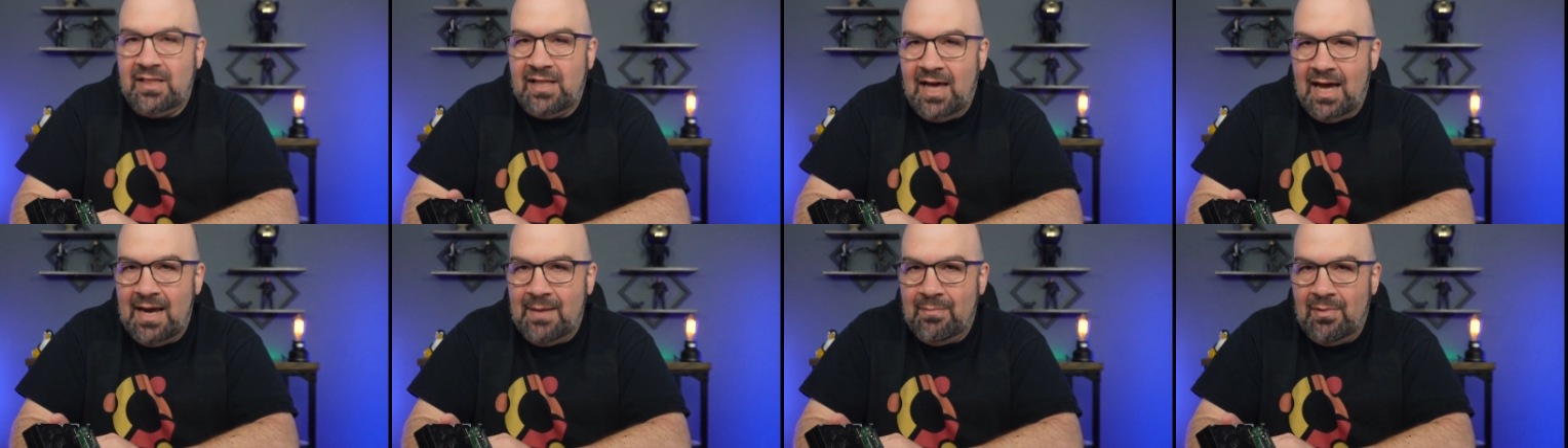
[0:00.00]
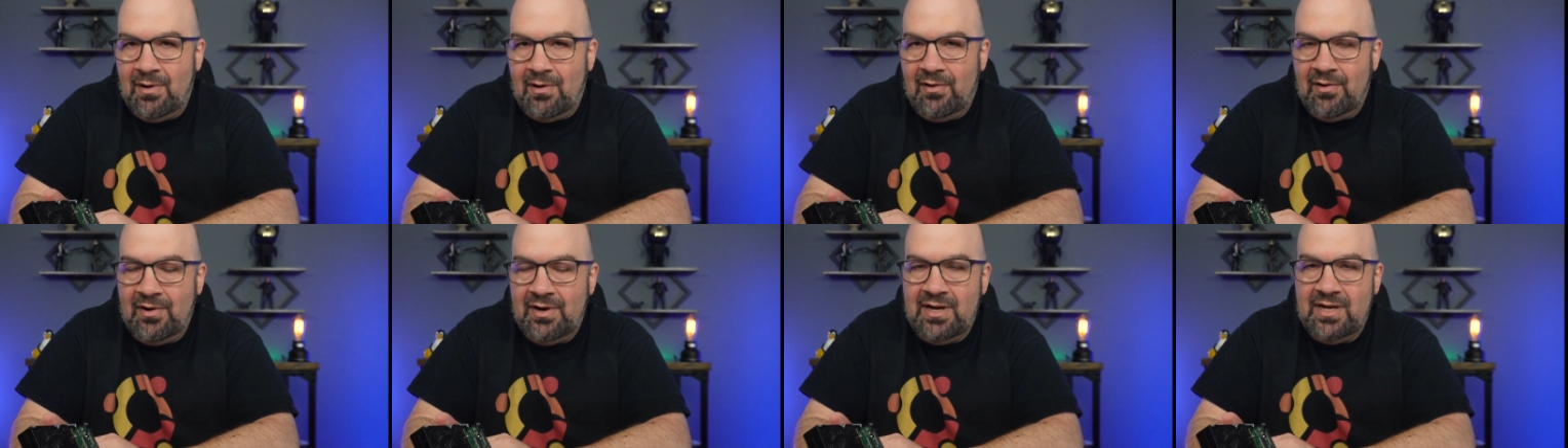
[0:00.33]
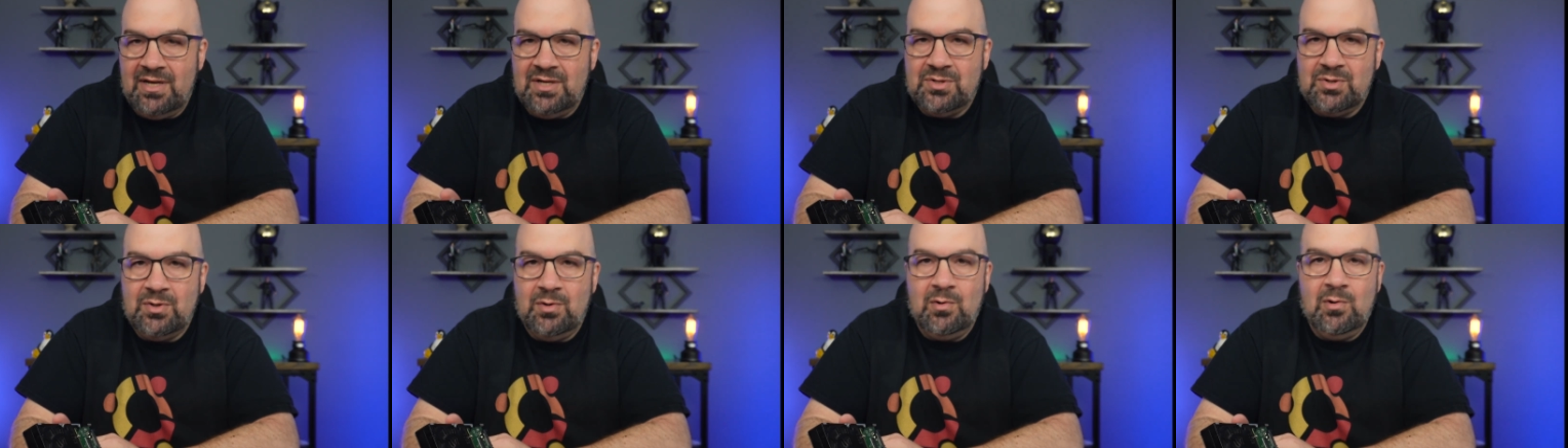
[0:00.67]

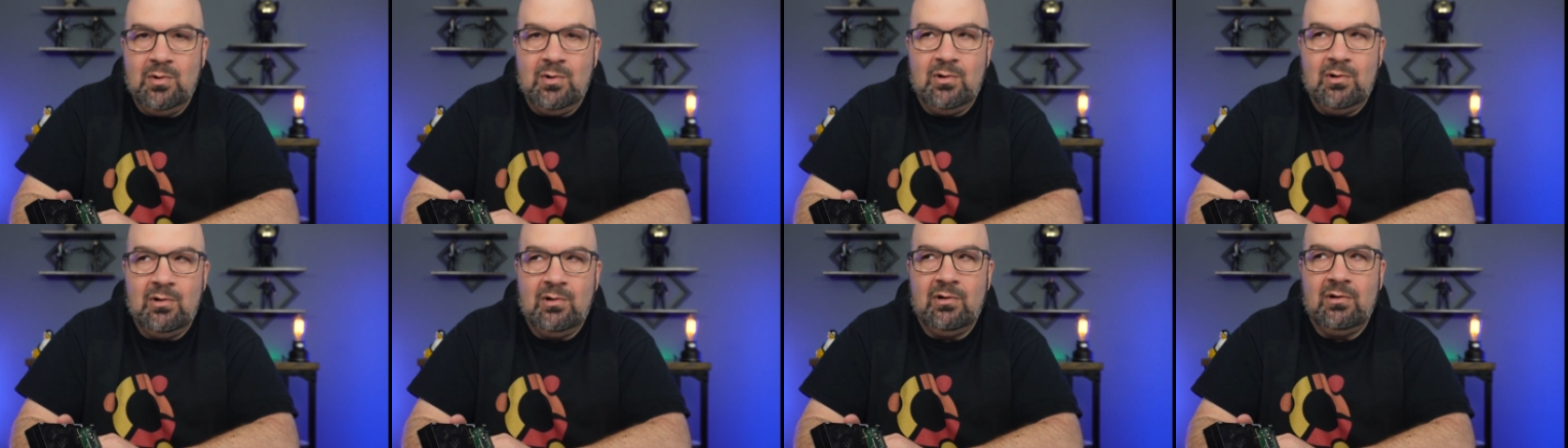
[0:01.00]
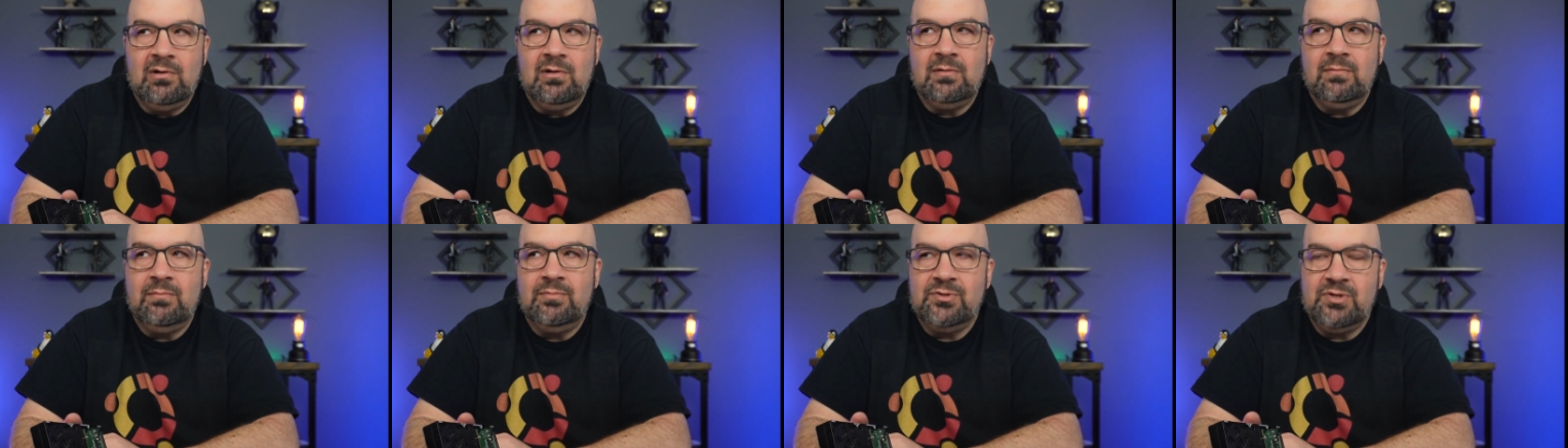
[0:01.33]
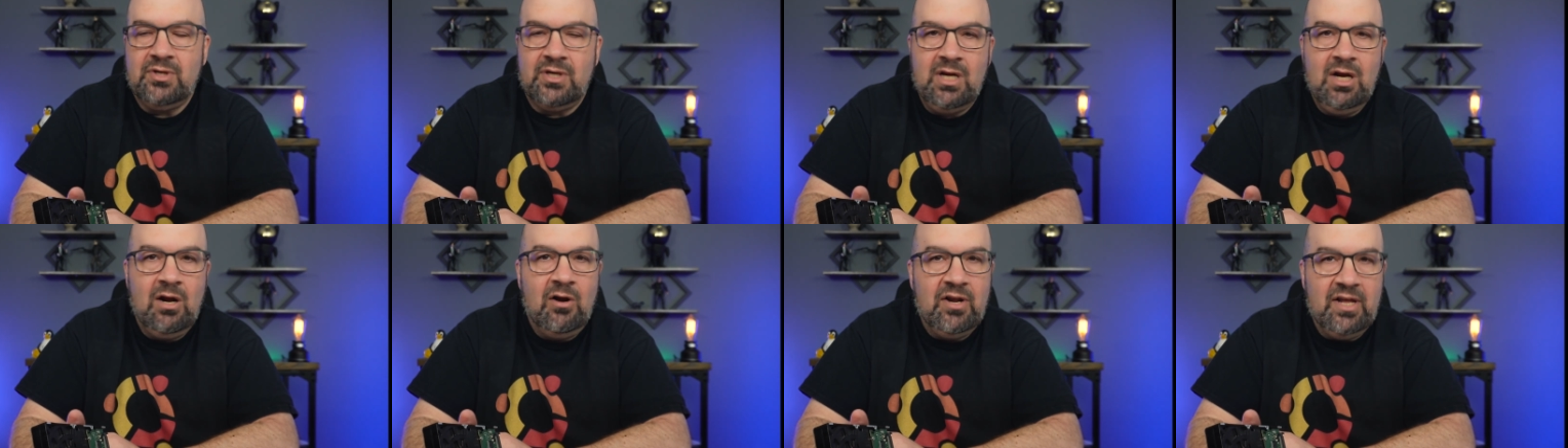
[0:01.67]
libraries, or
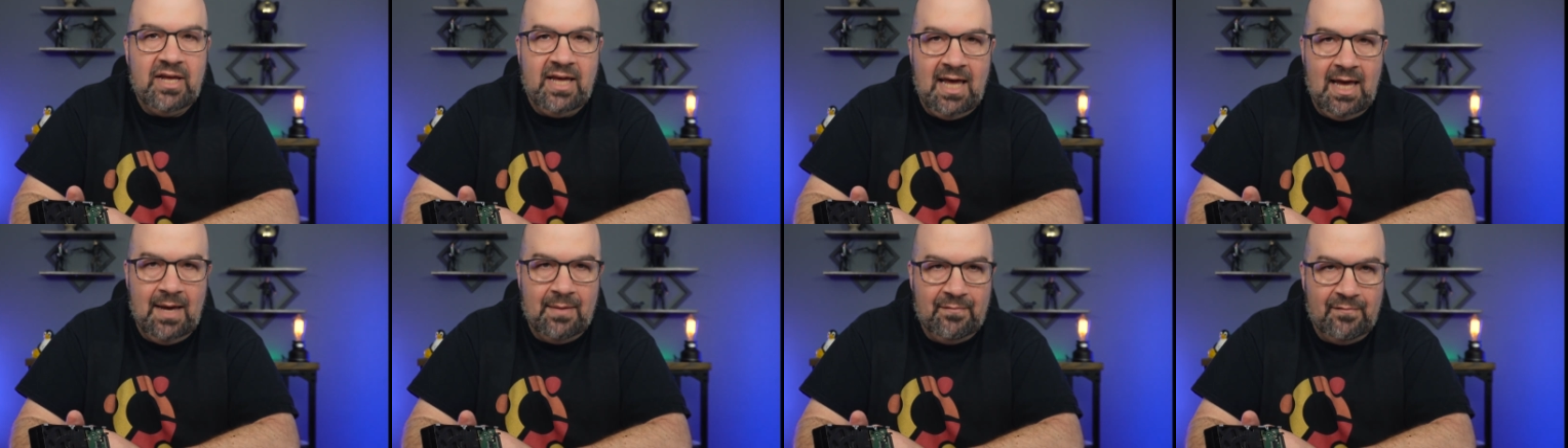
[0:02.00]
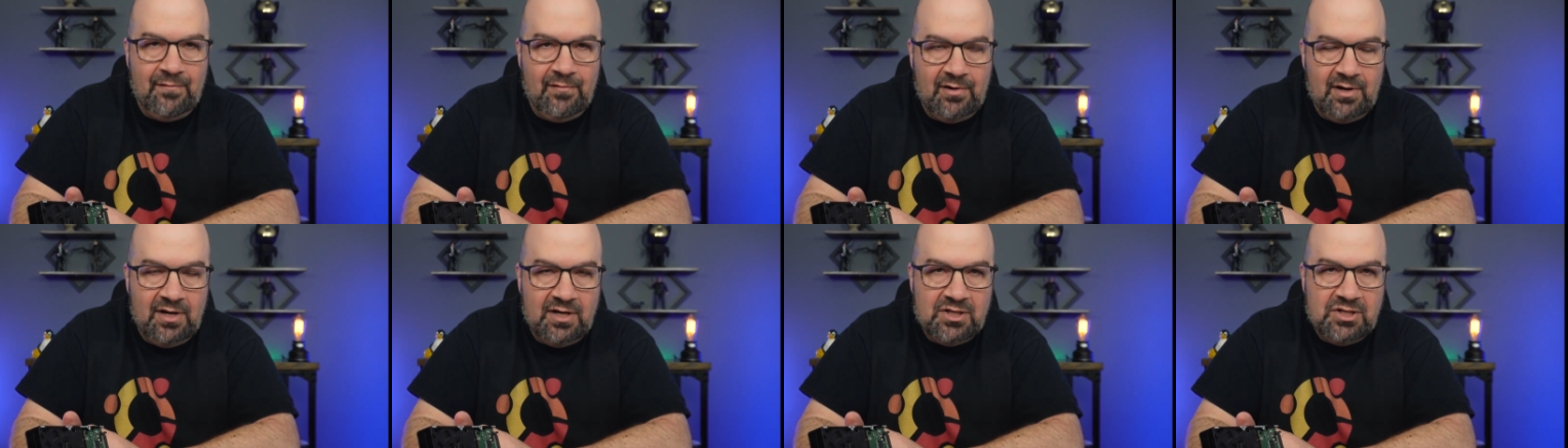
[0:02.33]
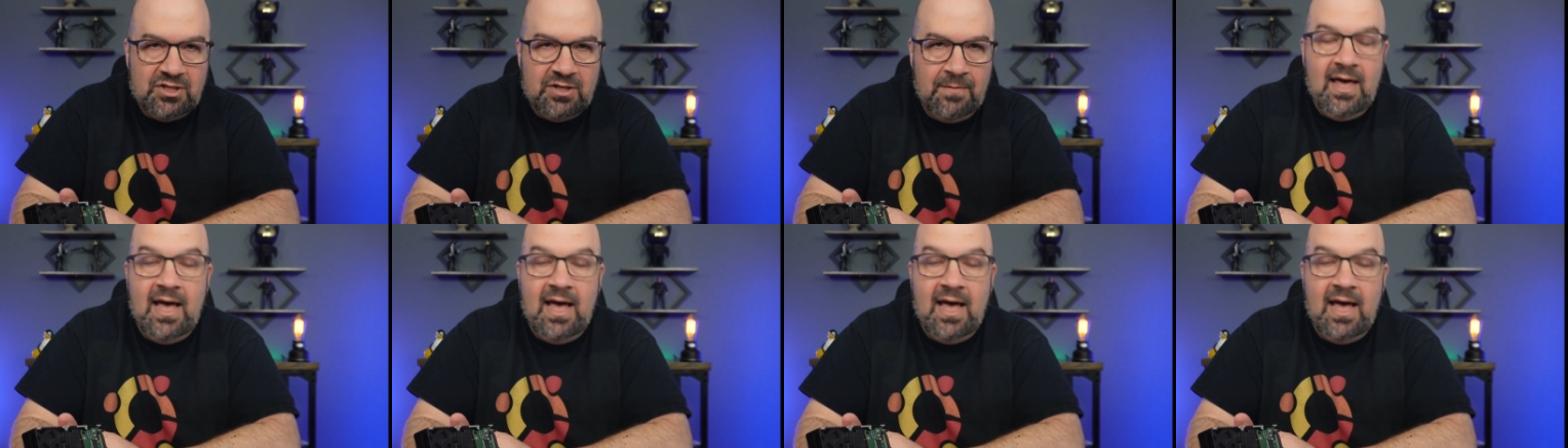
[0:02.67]
security cam footage.